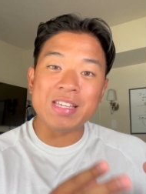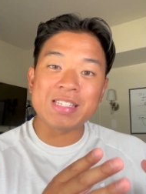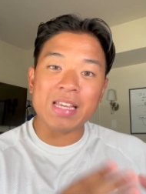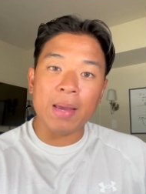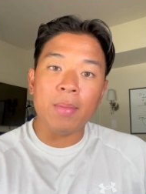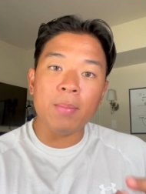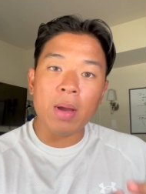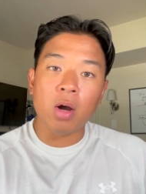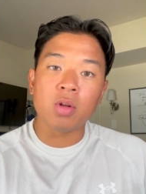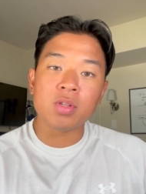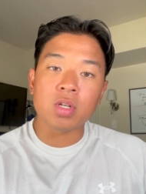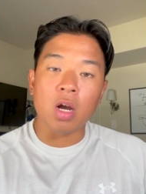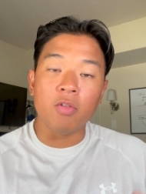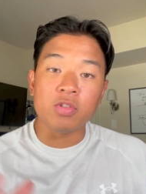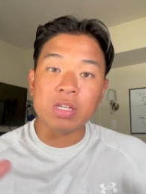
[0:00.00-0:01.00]
same
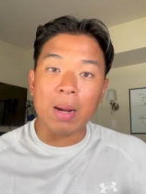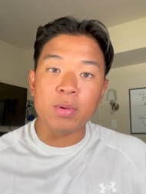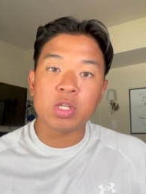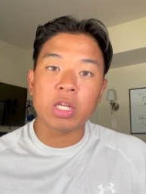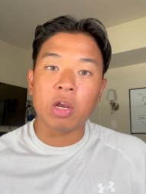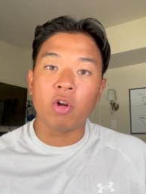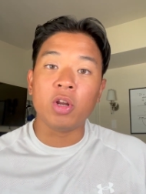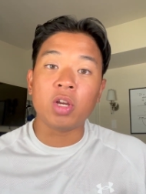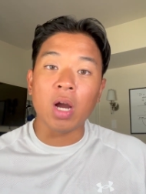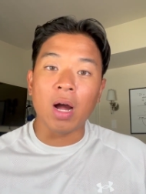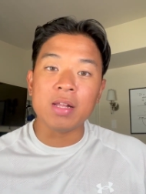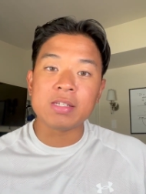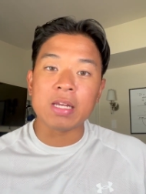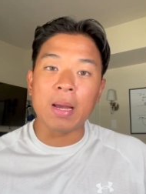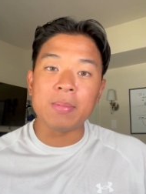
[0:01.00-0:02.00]
amounts of cybersecurity
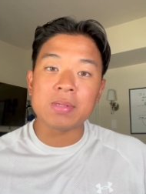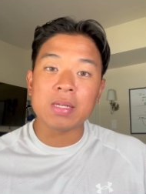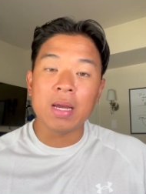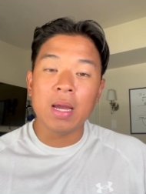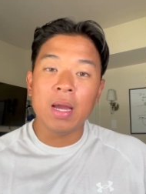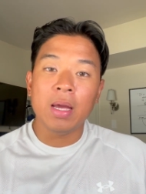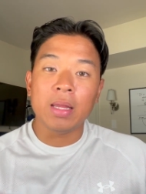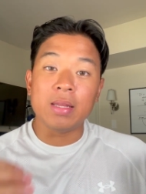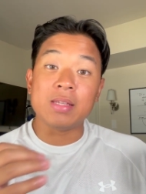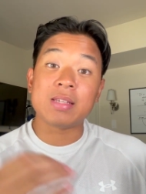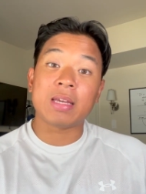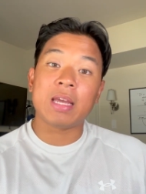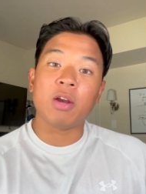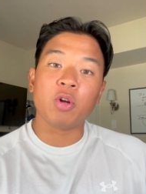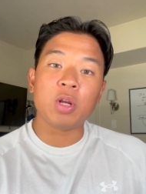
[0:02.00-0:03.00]
concepts that the
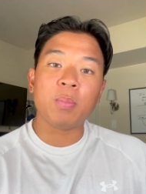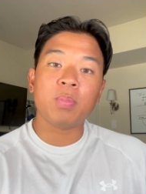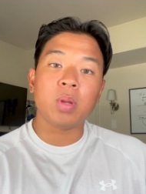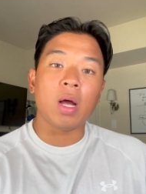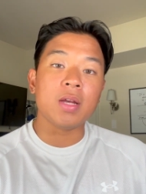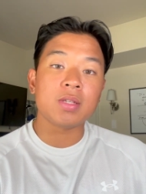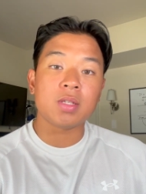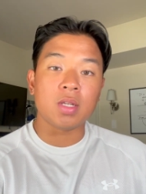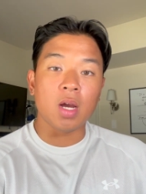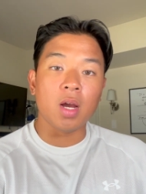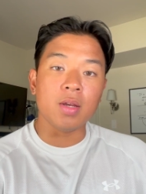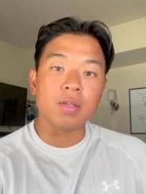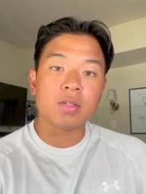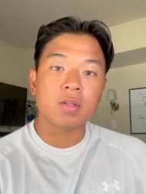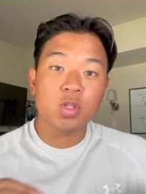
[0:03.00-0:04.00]
Security Plus
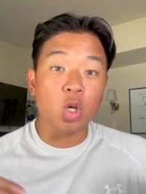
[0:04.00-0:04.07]
does.